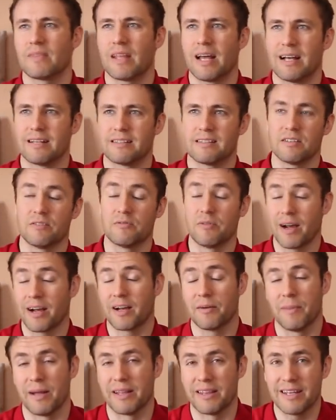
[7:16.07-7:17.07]
as a
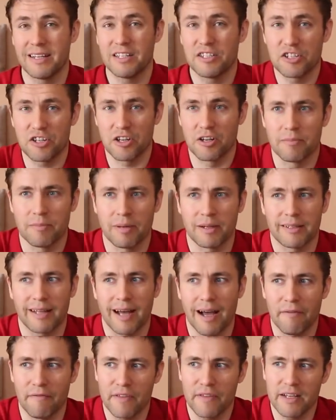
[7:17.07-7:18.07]
recommendation, but
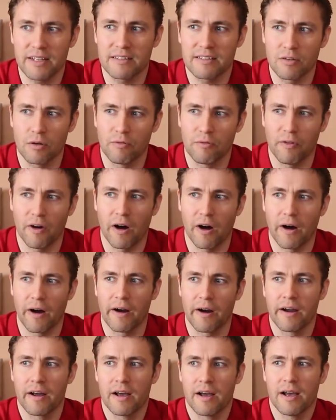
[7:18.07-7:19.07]
I think so
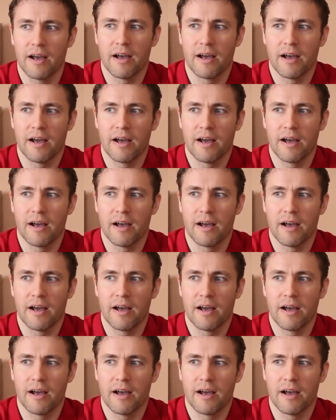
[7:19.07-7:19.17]
far